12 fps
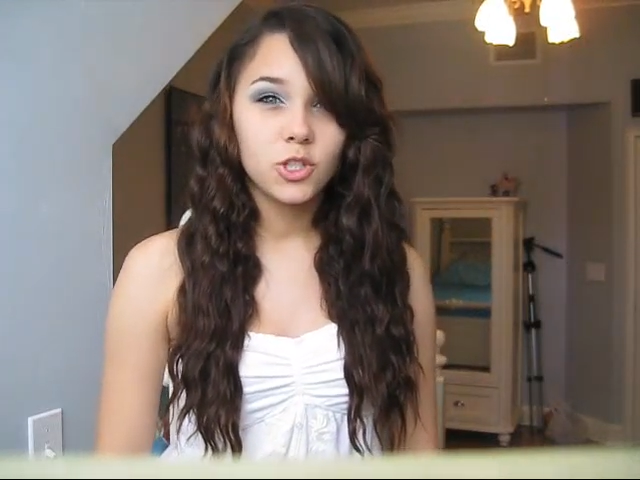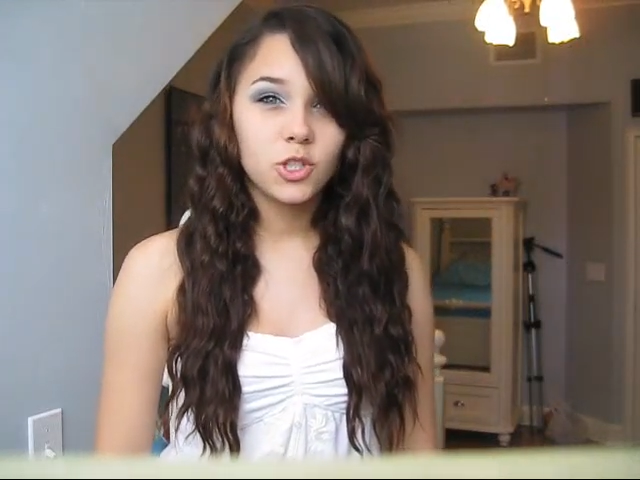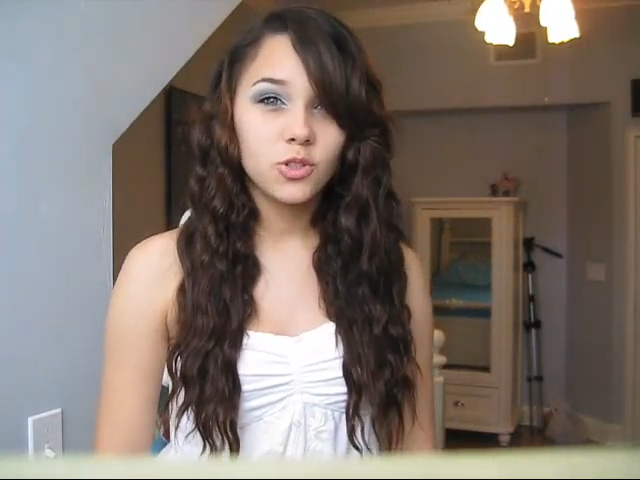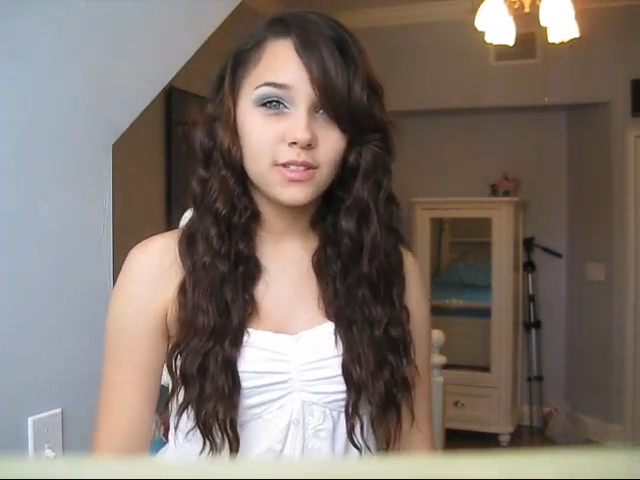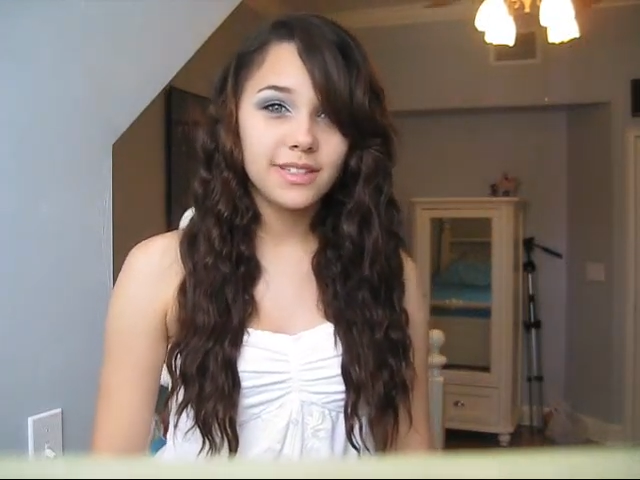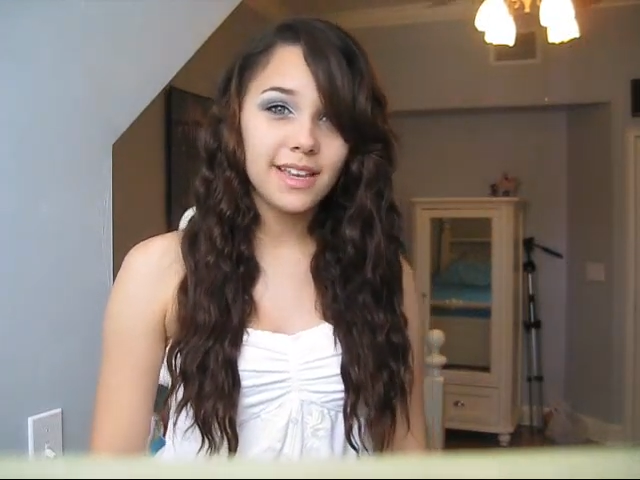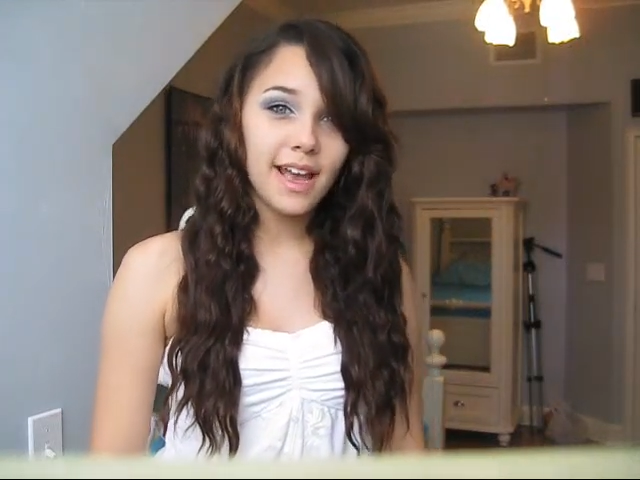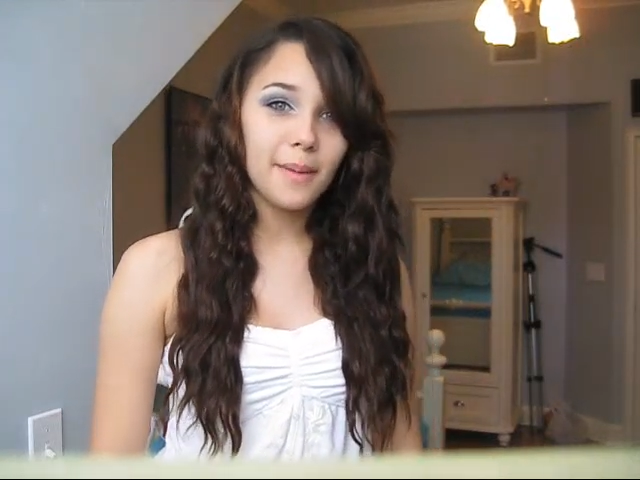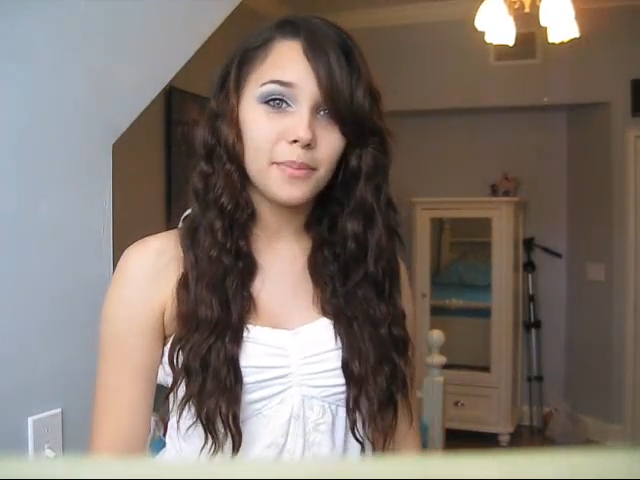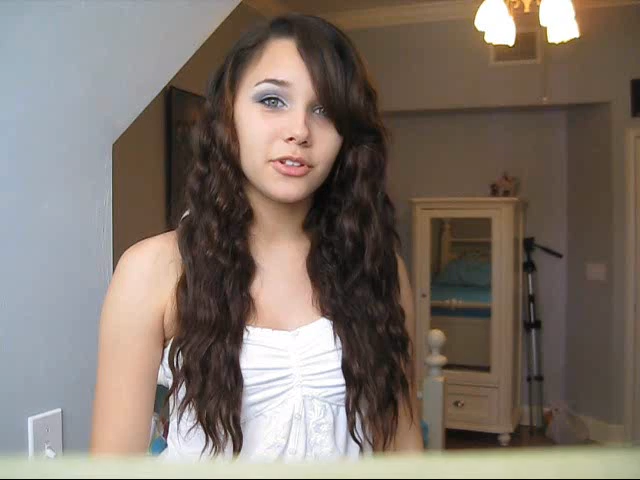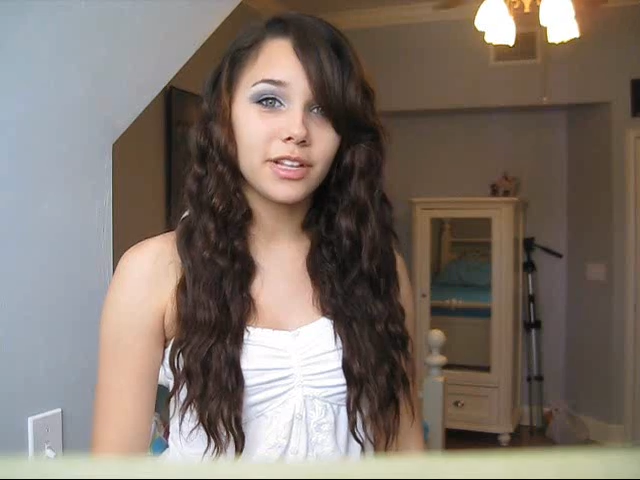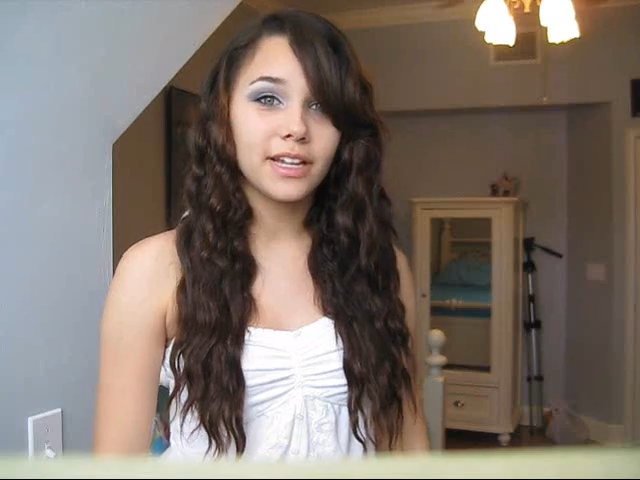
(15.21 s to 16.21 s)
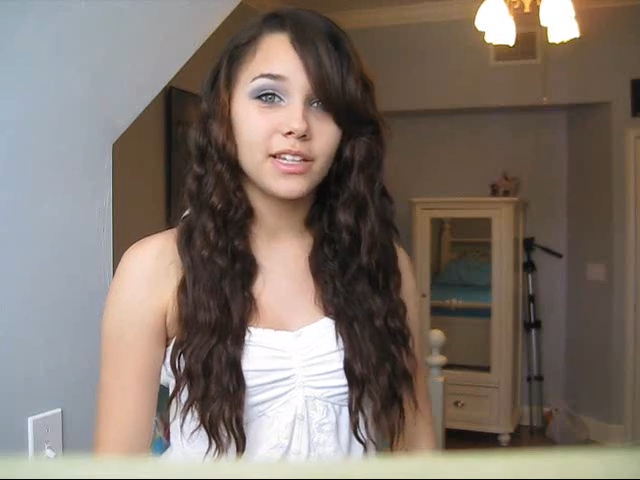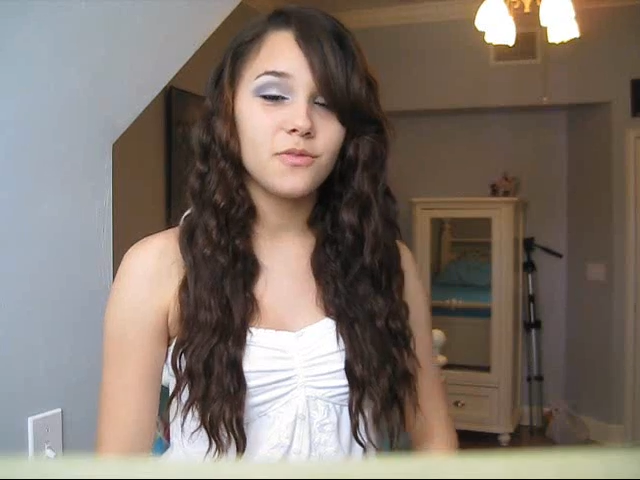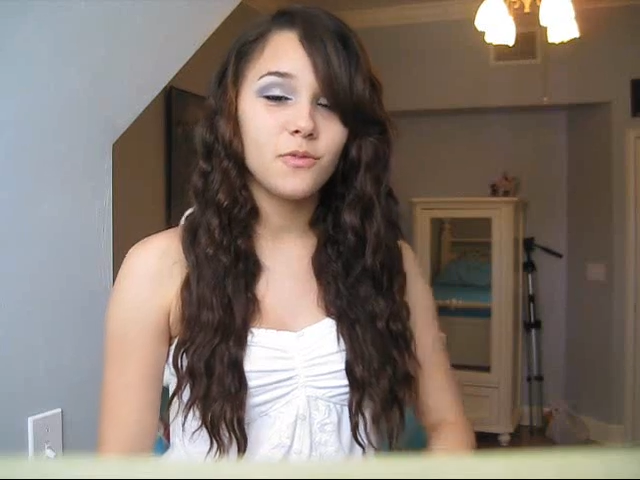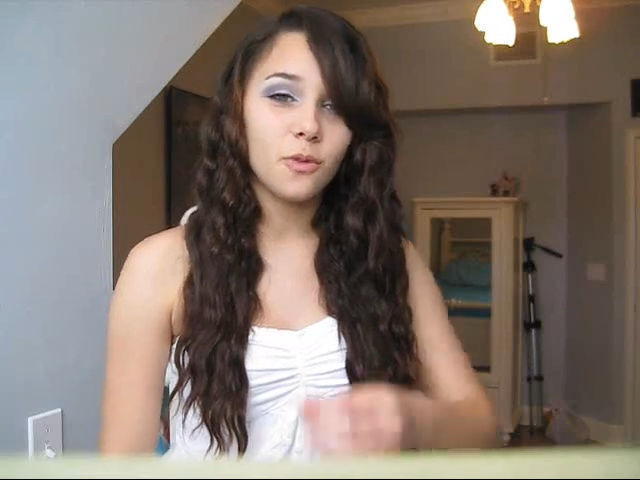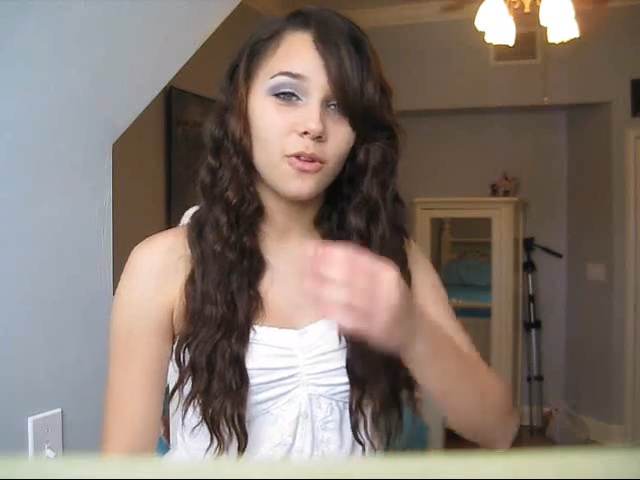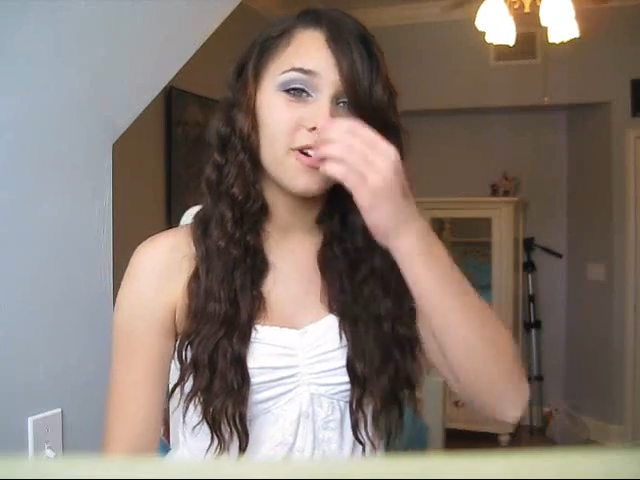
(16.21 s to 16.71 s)
Juicy Apple
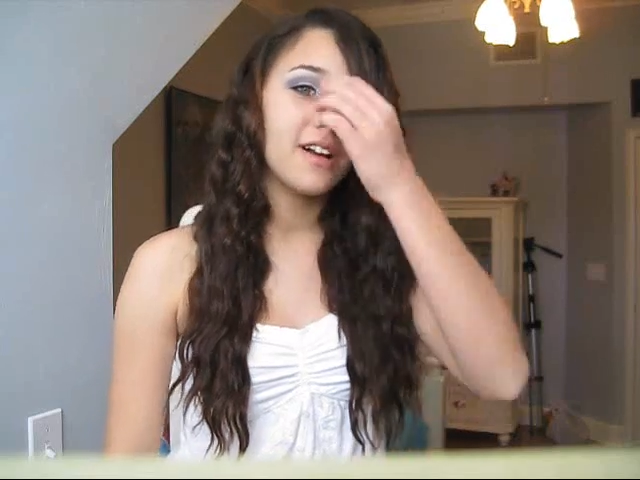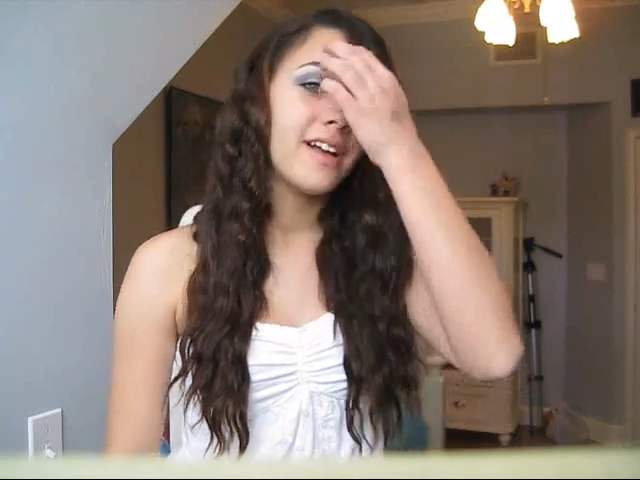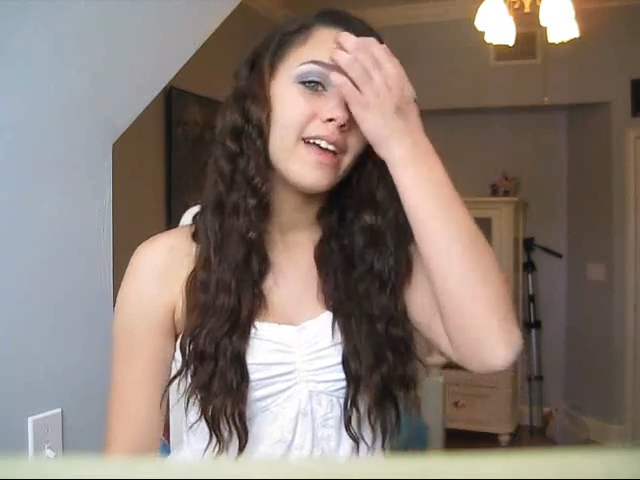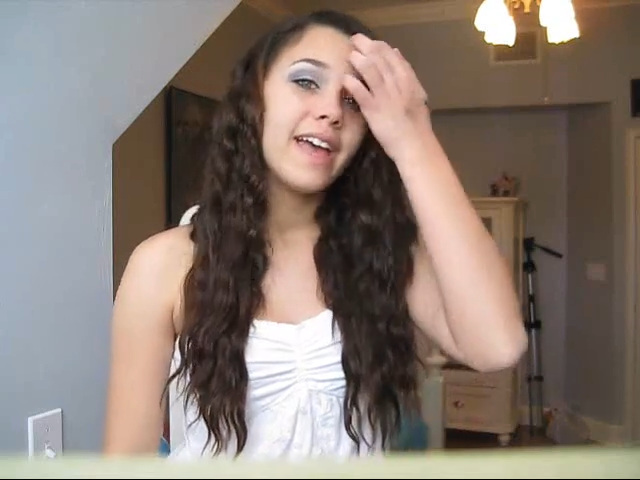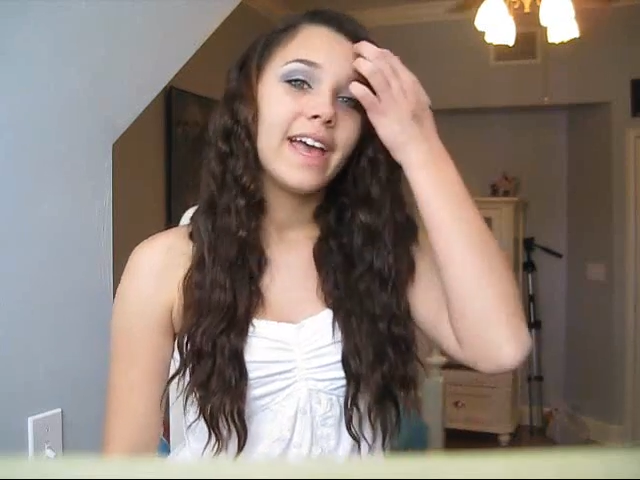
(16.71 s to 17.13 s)
94,